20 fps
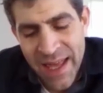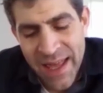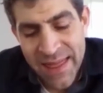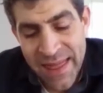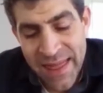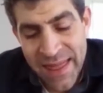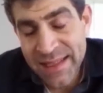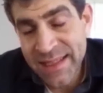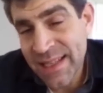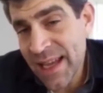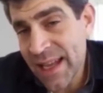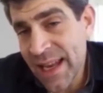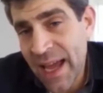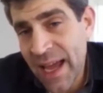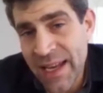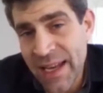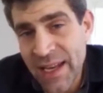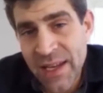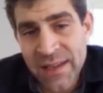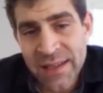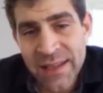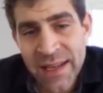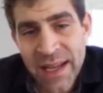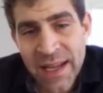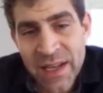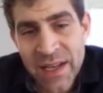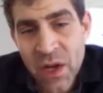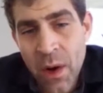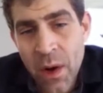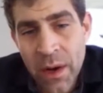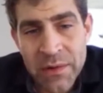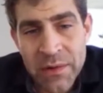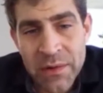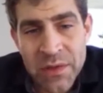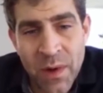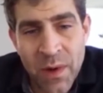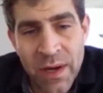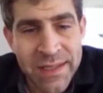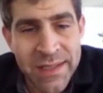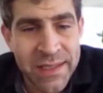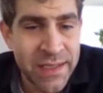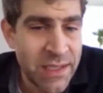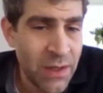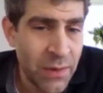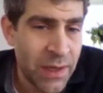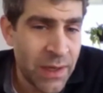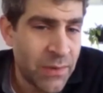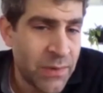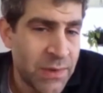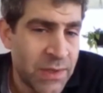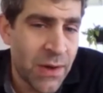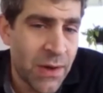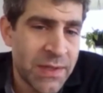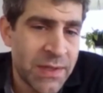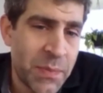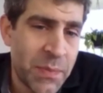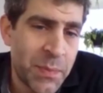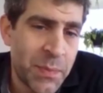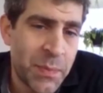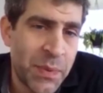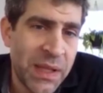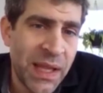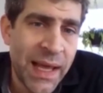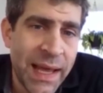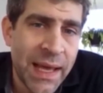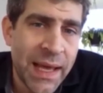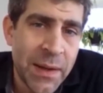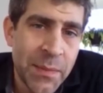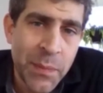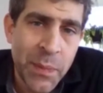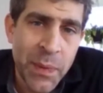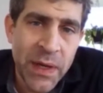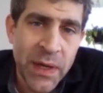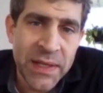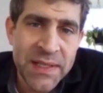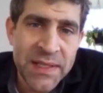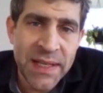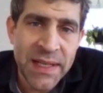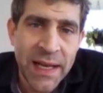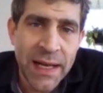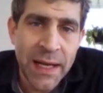That said, I knew I always wanted to do it. It was always a plan, but